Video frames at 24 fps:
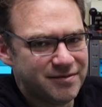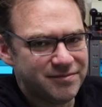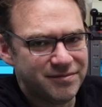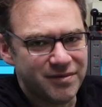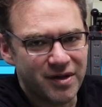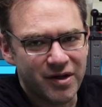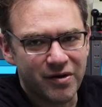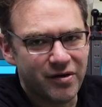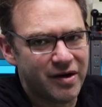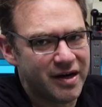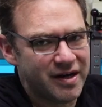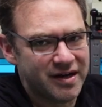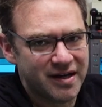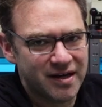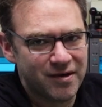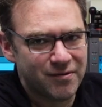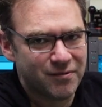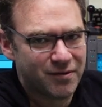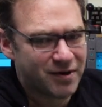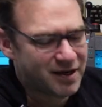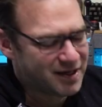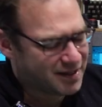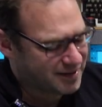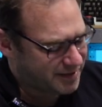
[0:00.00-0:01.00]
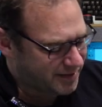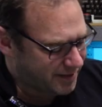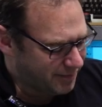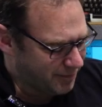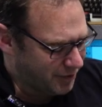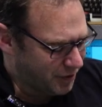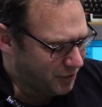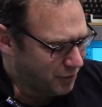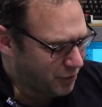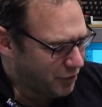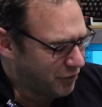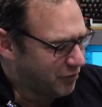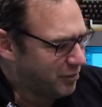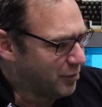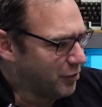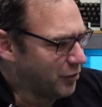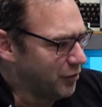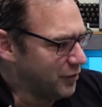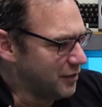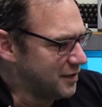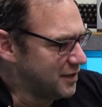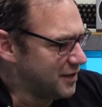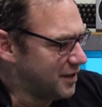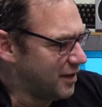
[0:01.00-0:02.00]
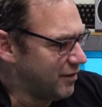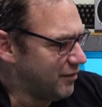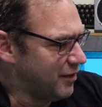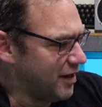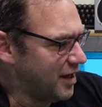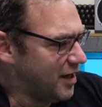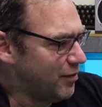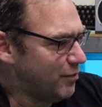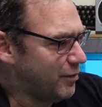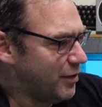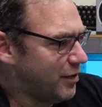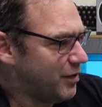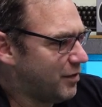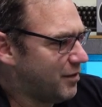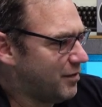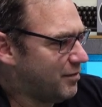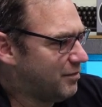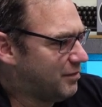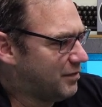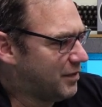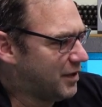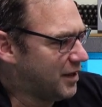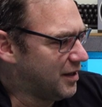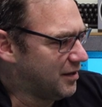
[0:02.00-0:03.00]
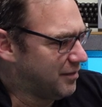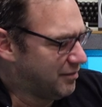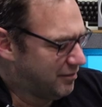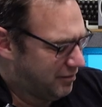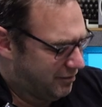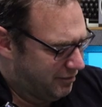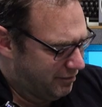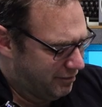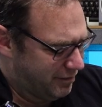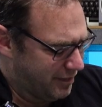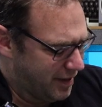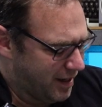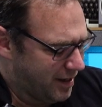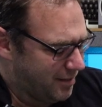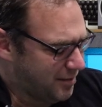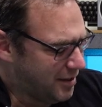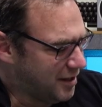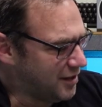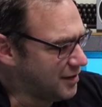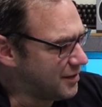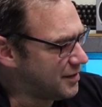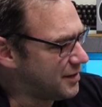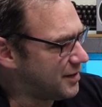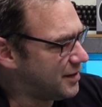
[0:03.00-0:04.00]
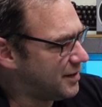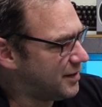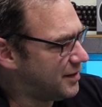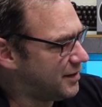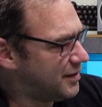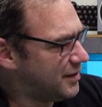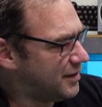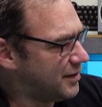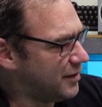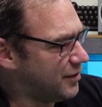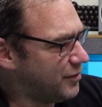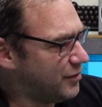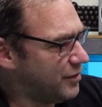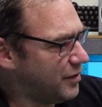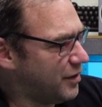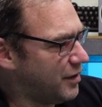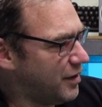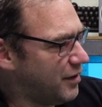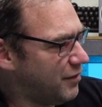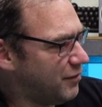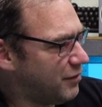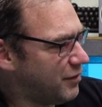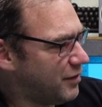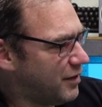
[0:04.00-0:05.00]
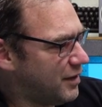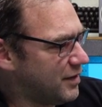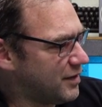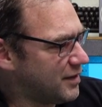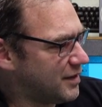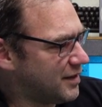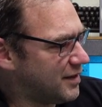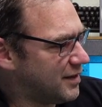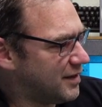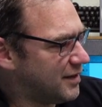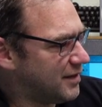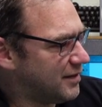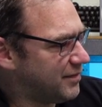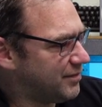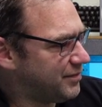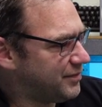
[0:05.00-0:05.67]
No idea why somebody would have brought this over here with them, but maybe it's a good thing for us.